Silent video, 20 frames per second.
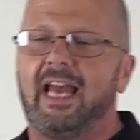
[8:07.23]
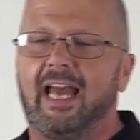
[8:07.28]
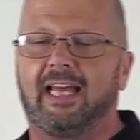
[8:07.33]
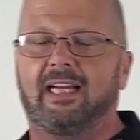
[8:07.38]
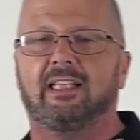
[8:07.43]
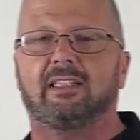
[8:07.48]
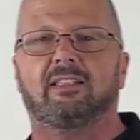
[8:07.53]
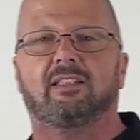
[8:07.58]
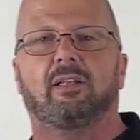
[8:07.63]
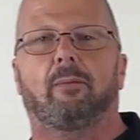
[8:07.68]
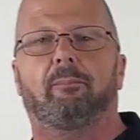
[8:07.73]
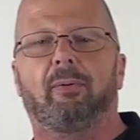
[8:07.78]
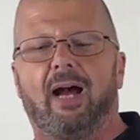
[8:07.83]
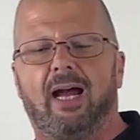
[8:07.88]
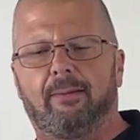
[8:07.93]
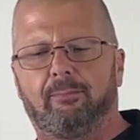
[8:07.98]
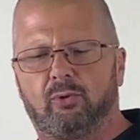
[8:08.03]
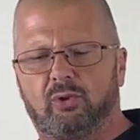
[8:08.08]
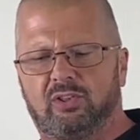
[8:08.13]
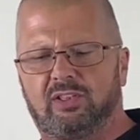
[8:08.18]
and the
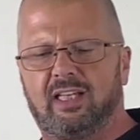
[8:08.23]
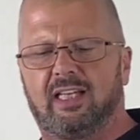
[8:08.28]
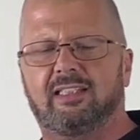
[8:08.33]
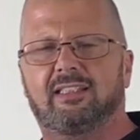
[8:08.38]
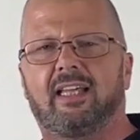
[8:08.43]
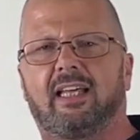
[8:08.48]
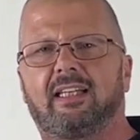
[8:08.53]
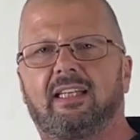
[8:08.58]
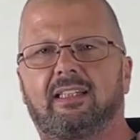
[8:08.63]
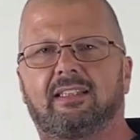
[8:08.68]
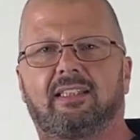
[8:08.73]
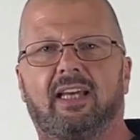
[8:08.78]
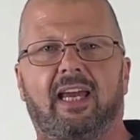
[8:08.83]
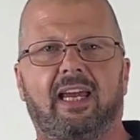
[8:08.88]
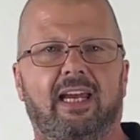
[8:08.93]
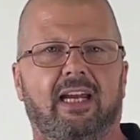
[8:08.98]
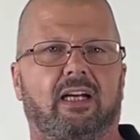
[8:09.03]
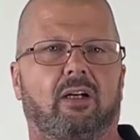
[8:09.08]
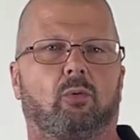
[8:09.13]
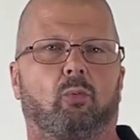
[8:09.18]
Bible says that his
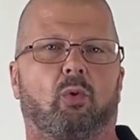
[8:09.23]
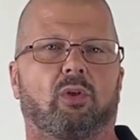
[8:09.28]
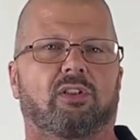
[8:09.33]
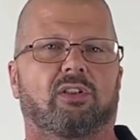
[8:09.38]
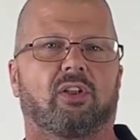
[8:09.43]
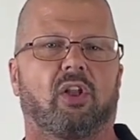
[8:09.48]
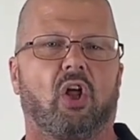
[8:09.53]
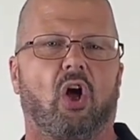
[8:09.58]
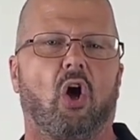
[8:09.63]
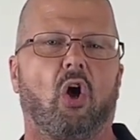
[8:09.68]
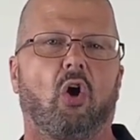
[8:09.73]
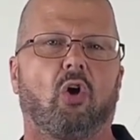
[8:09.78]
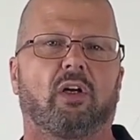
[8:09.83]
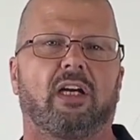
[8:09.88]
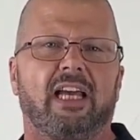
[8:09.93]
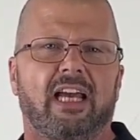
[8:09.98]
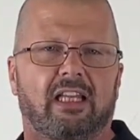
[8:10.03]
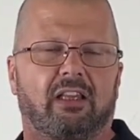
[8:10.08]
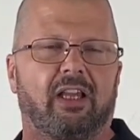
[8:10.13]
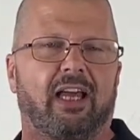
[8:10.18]
hair was
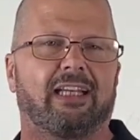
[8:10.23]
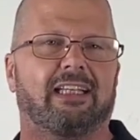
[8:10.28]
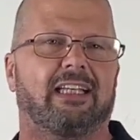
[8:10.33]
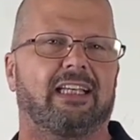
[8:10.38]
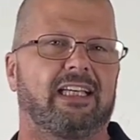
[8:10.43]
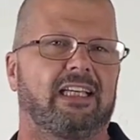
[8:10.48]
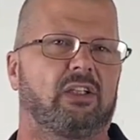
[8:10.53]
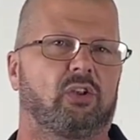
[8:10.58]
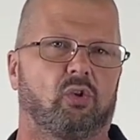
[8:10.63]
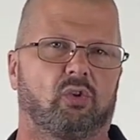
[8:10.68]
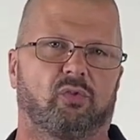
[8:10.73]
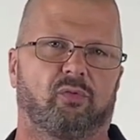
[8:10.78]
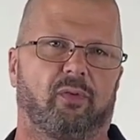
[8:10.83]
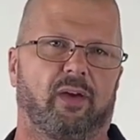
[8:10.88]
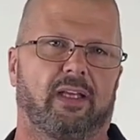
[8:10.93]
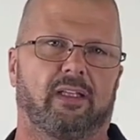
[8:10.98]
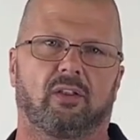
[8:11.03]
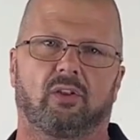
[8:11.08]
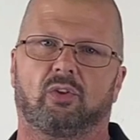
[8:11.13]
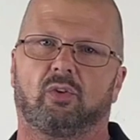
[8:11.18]
long like eagle's
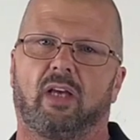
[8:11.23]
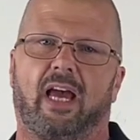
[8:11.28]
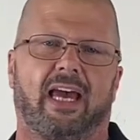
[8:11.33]
feathers.